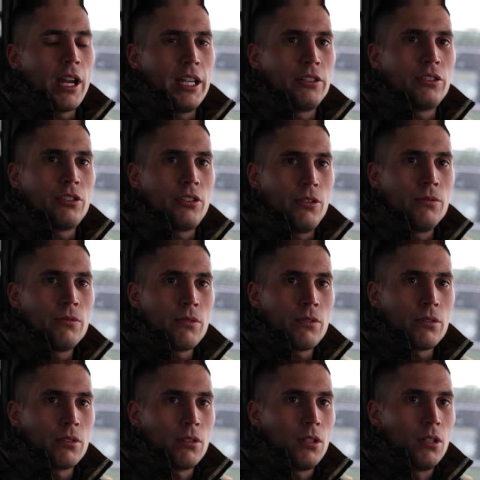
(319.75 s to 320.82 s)
eight
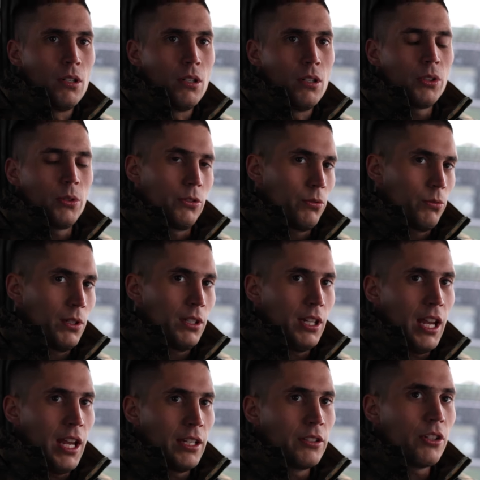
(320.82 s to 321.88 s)
students, so it's
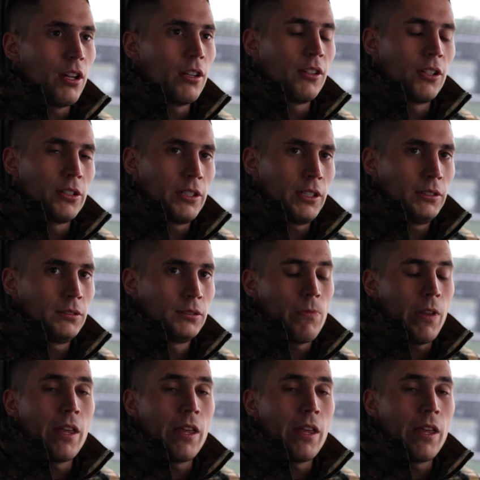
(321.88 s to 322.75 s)
really hands-on learning.